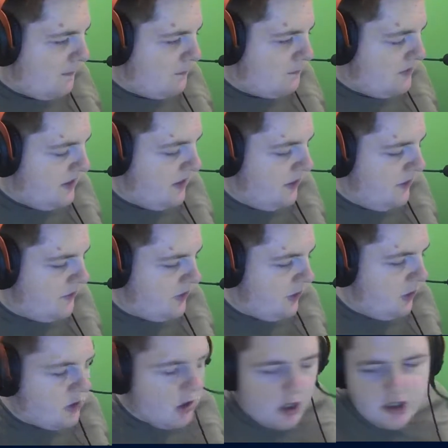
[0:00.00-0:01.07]
they've
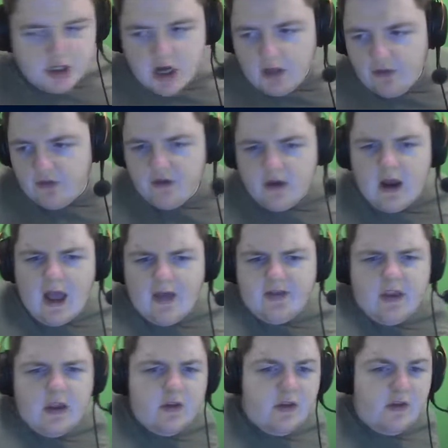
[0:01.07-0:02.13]
still got a chance, and I
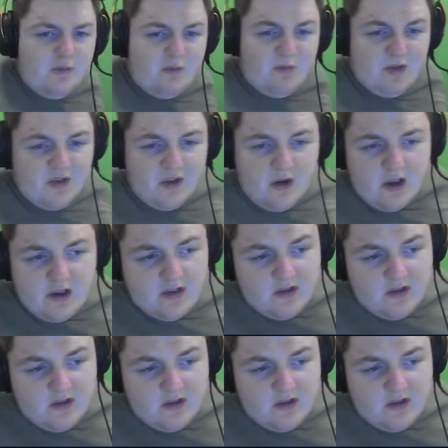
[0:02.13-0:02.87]
think it's still